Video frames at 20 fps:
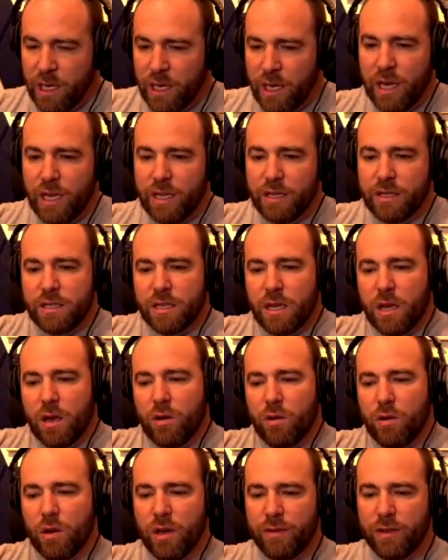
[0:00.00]
And
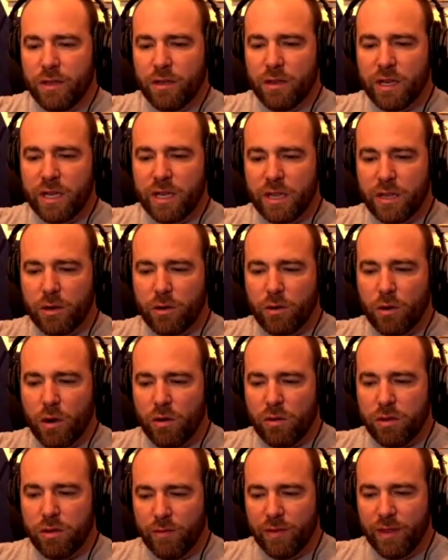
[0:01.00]
so if you look at the
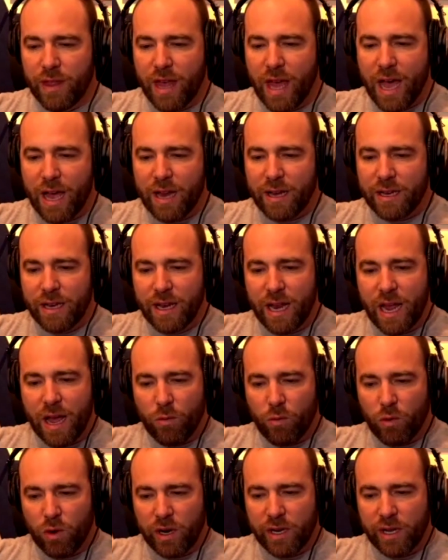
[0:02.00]
growth of that
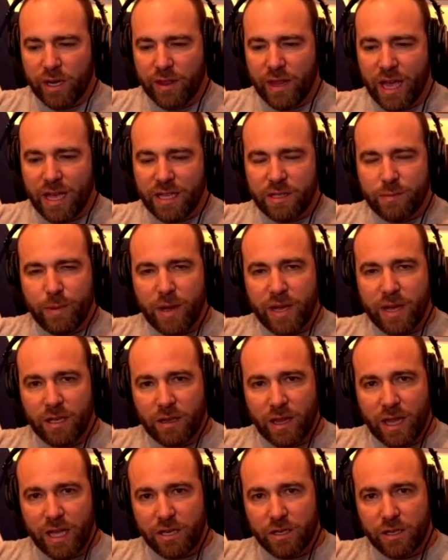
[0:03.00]
network and that
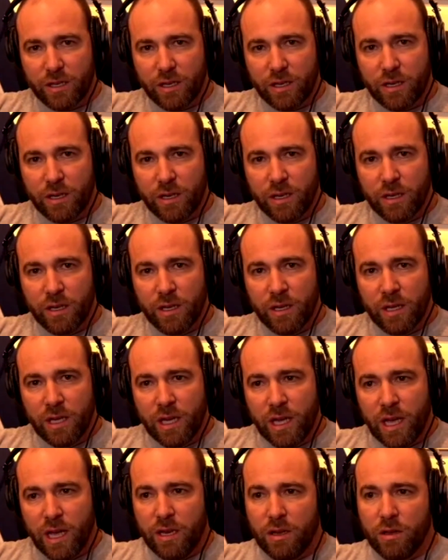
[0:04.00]
speculation,
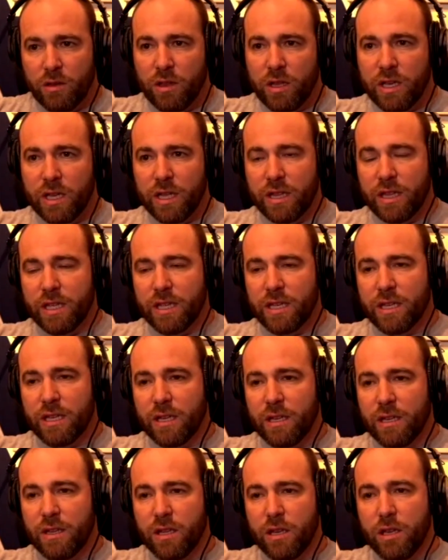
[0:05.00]
and you look at
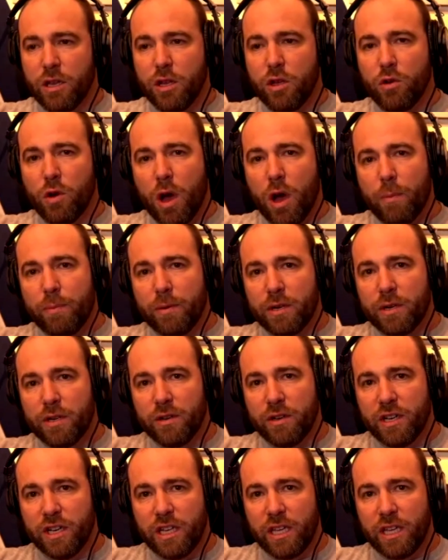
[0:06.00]
the new
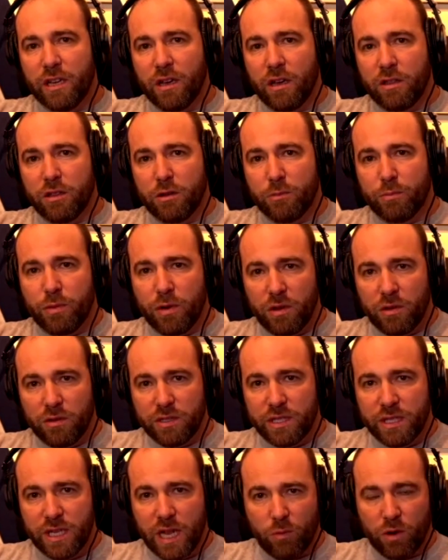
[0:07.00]
opportunity on the
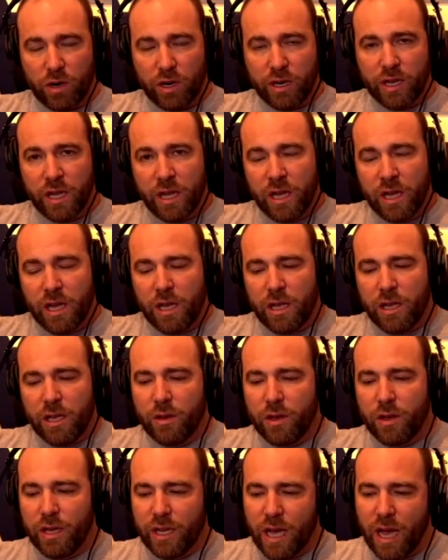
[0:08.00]
Pulse network, you
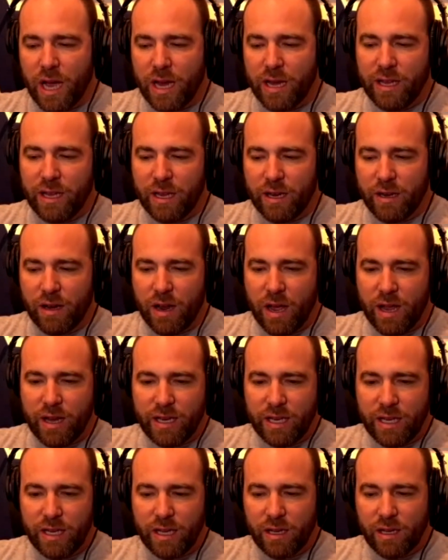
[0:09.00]
can kind of get an
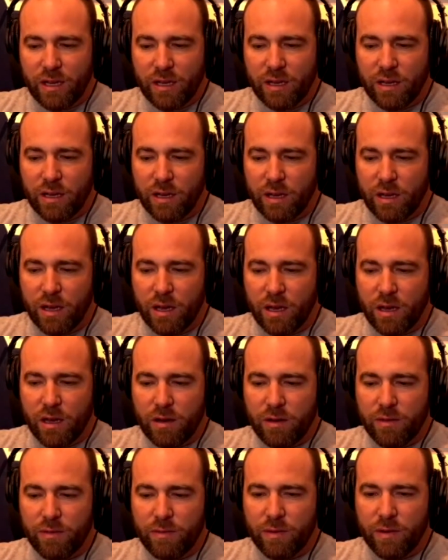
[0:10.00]
idea
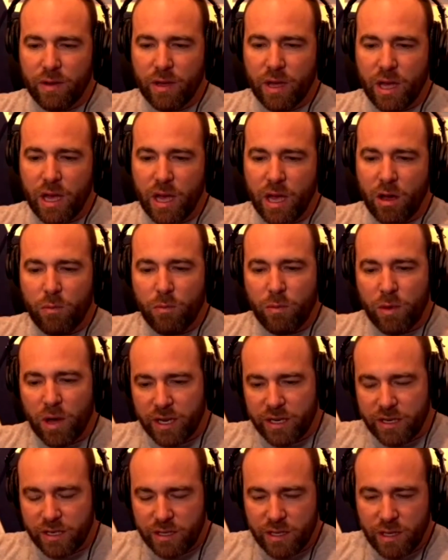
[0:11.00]
of how
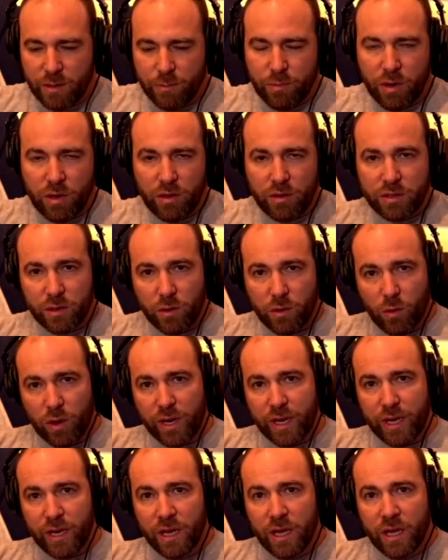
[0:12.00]
much the Pulse
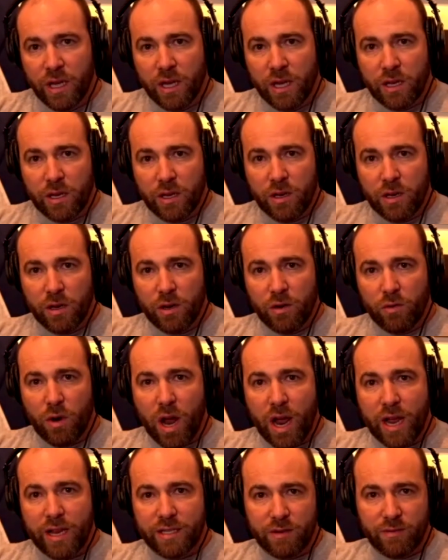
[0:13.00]
coin could
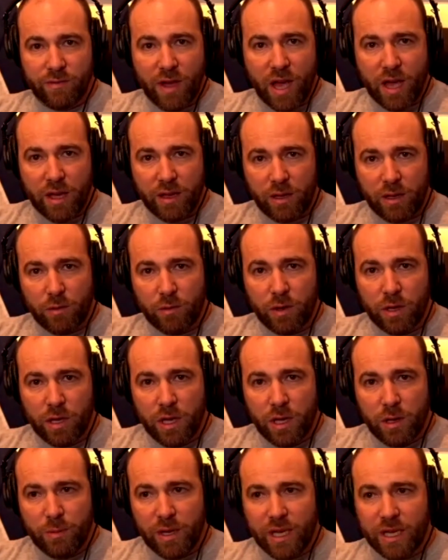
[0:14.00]
rise in value,
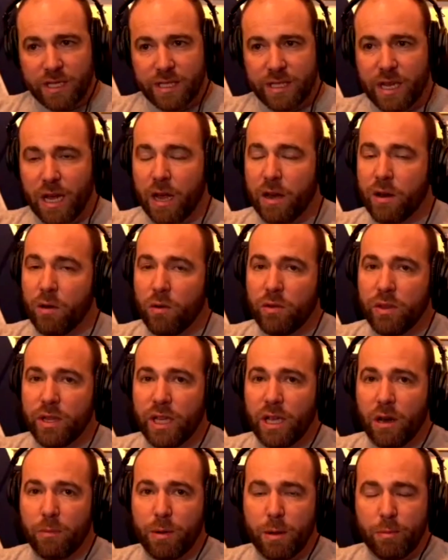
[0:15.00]
because not
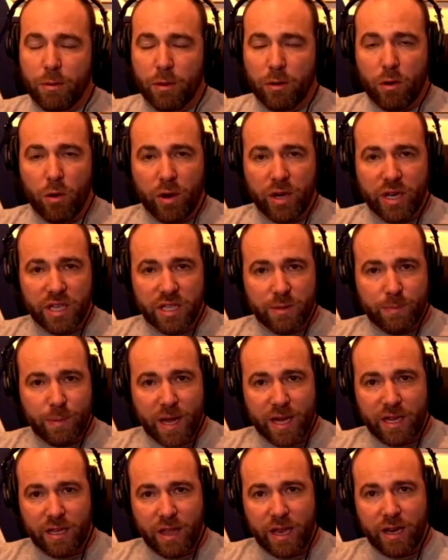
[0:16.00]
only are people going to
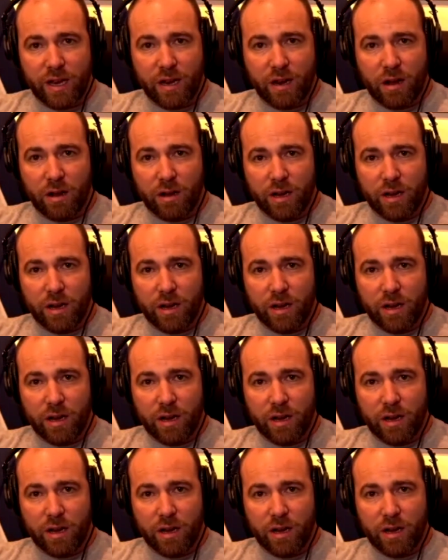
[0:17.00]
speculate on